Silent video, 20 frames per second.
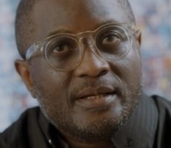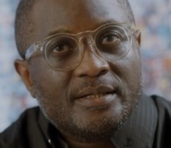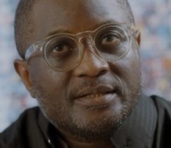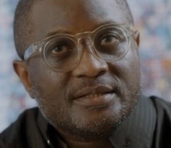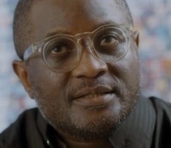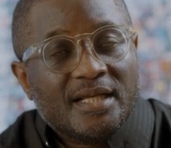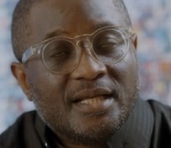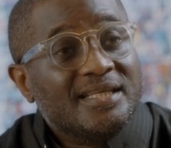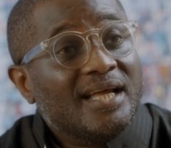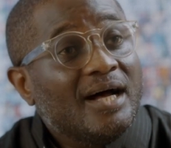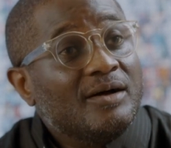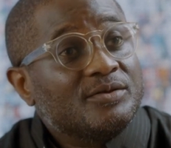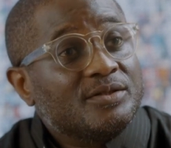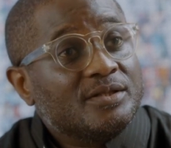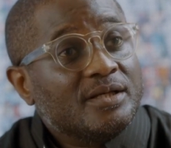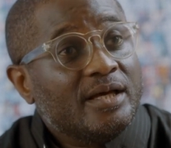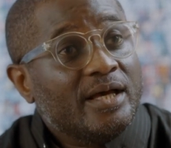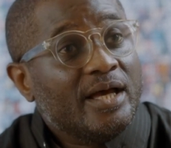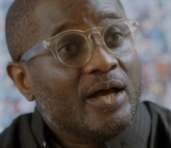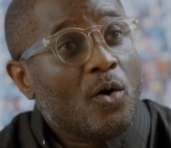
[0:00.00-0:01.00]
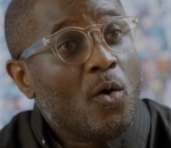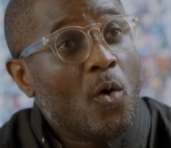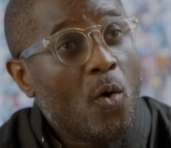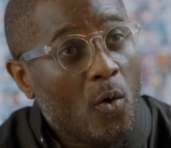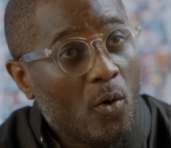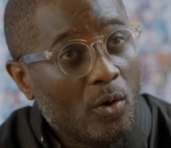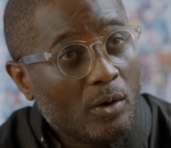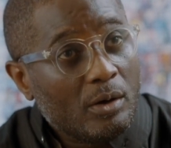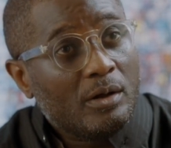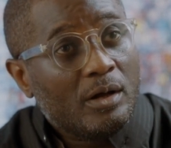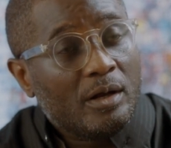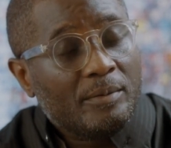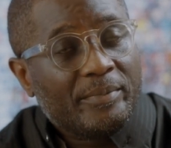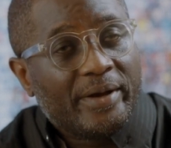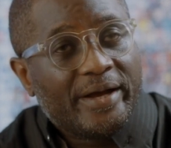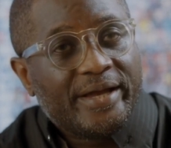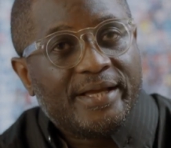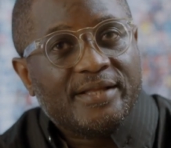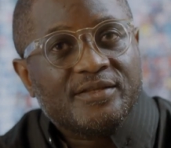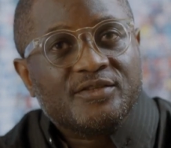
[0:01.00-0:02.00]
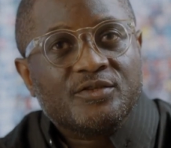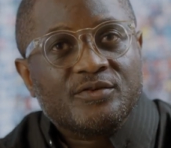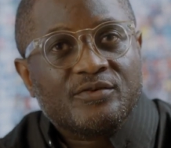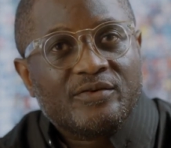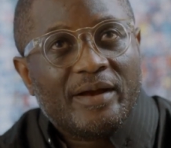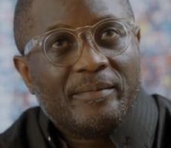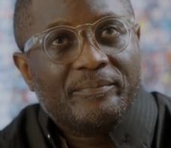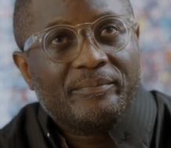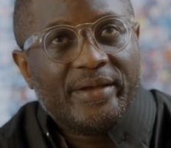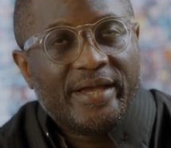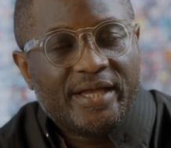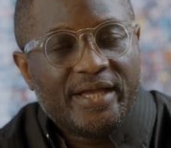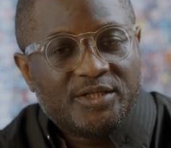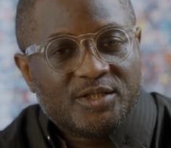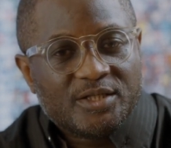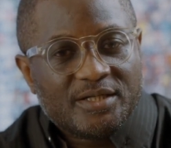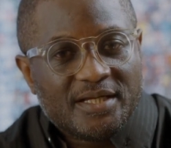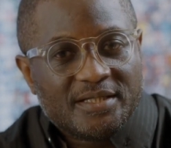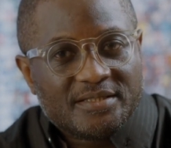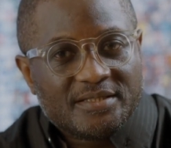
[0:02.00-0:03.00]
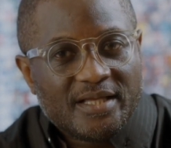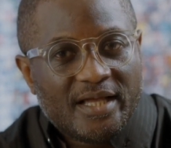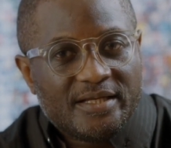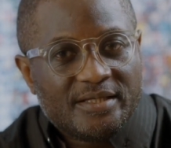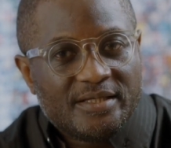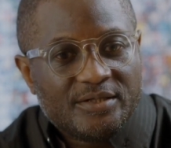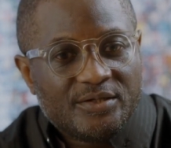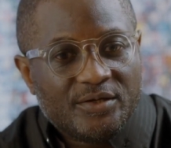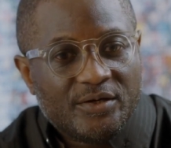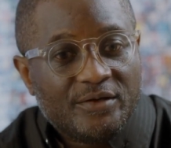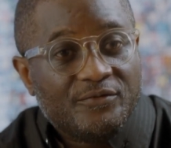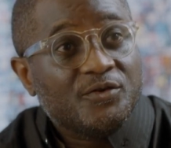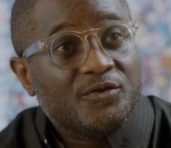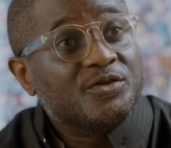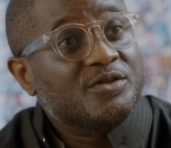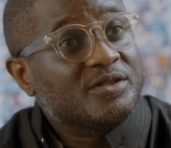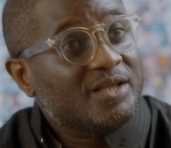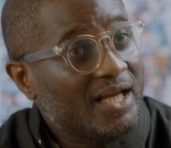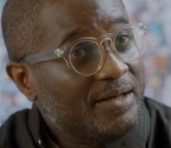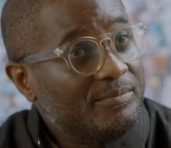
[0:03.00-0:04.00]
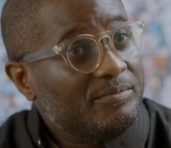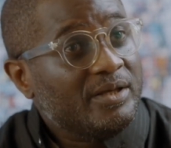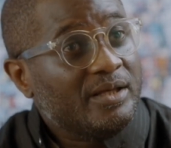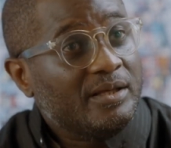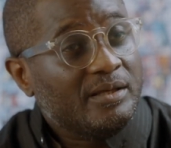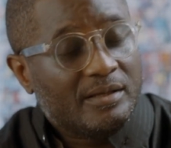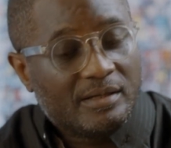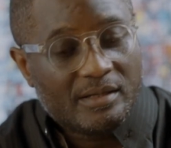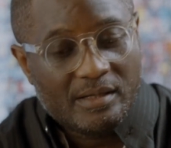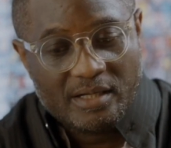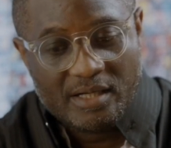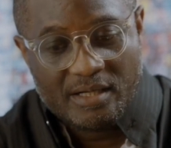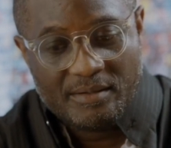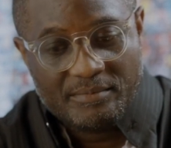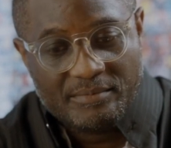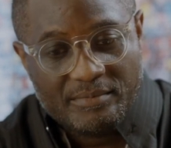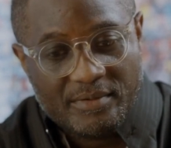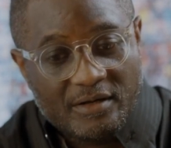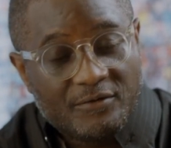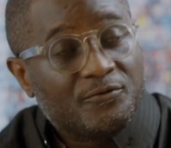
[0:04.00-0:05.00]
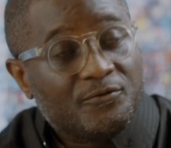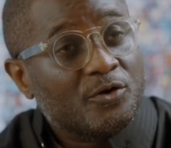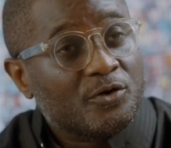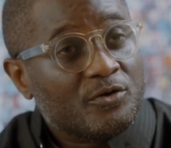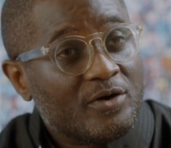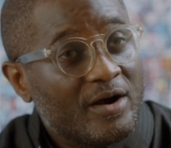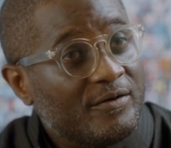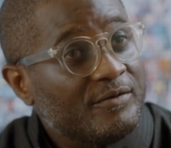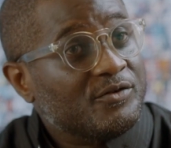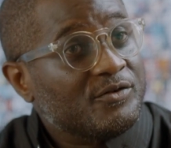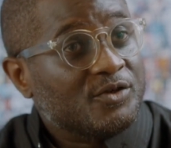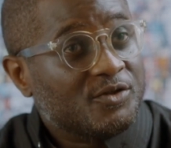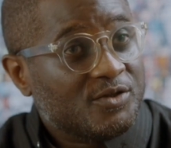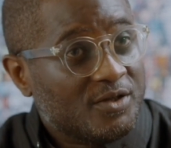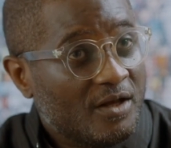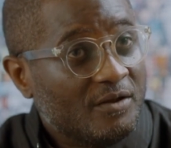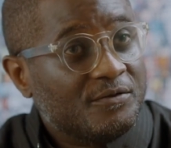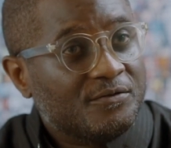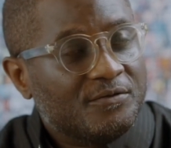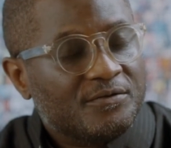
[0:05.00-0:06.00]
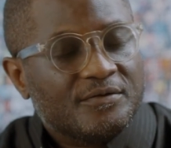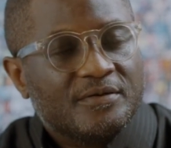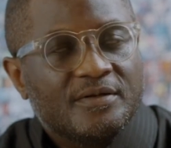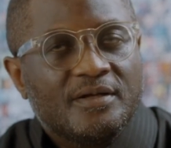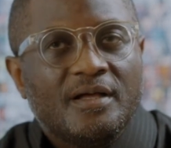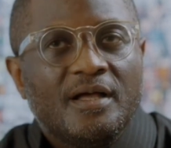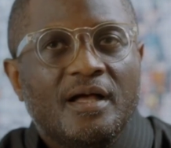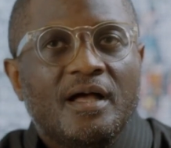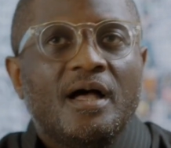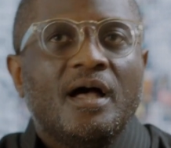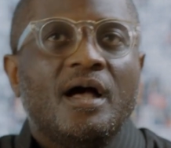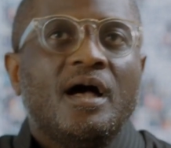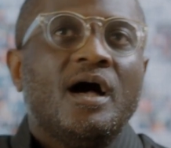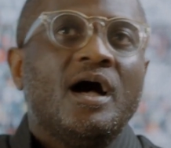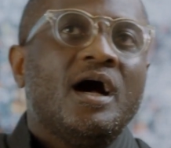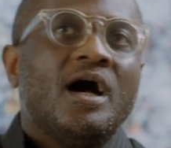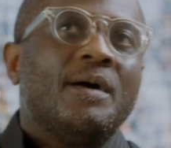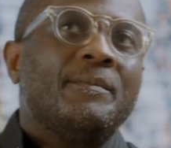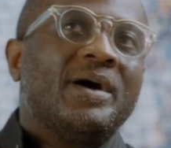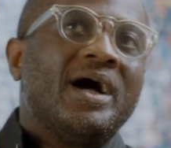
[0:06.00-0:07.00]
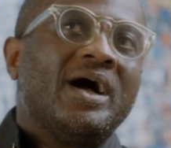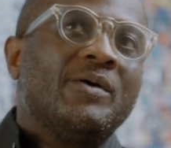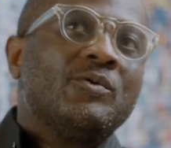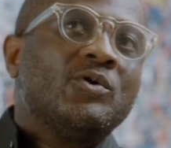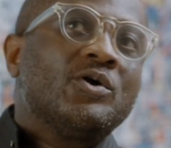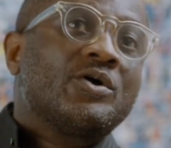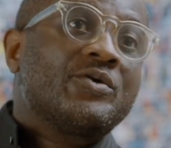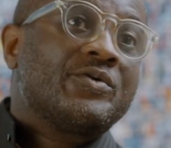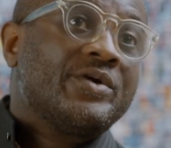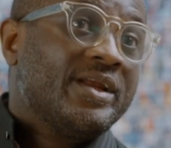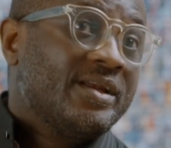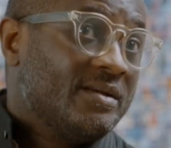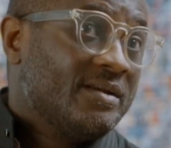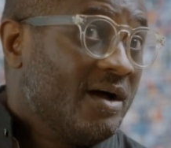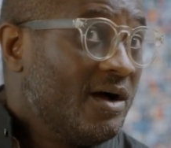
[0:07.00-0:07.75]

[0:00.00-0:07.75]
sent out a call on my Instagram page, and I said, if you send me a photograph of yourself, I will create an